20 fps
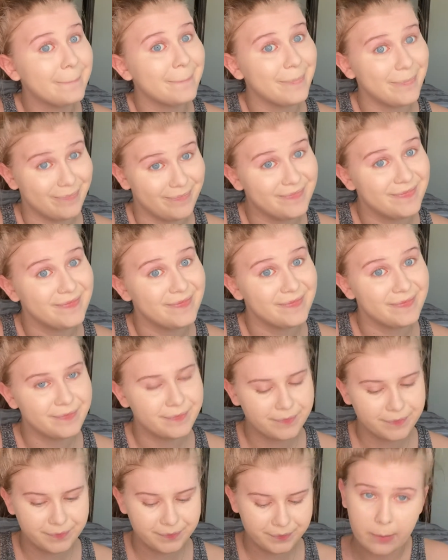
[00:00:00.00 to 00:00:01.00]
I'm
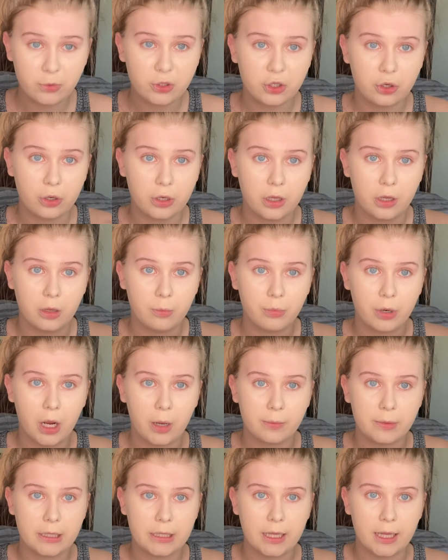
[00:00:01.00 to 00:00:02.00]
just gonna
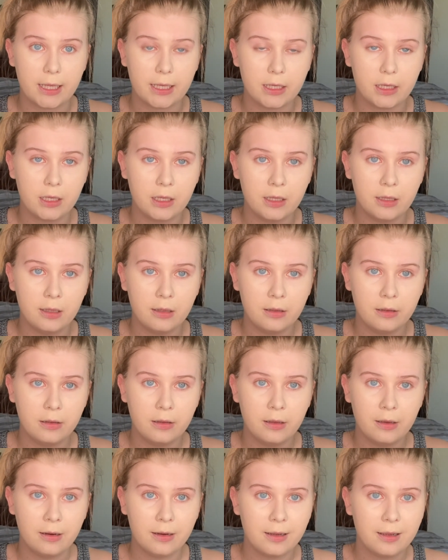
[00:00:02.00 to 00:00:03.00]
probably like
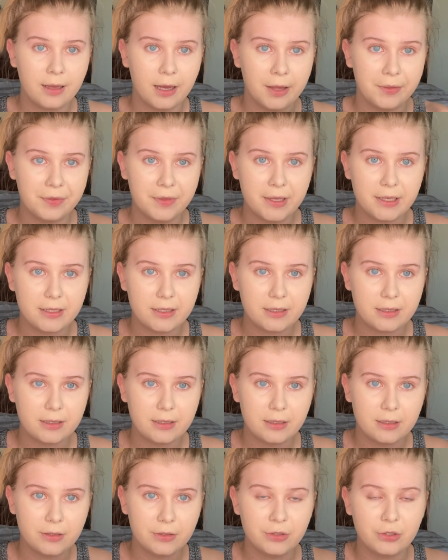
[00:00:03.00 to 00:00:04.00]
cut this
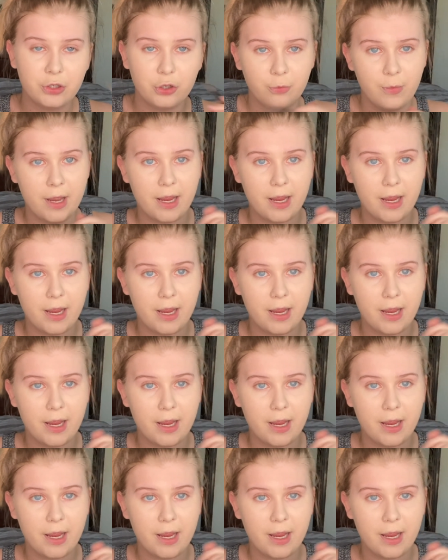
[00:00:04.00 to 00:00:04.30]
to my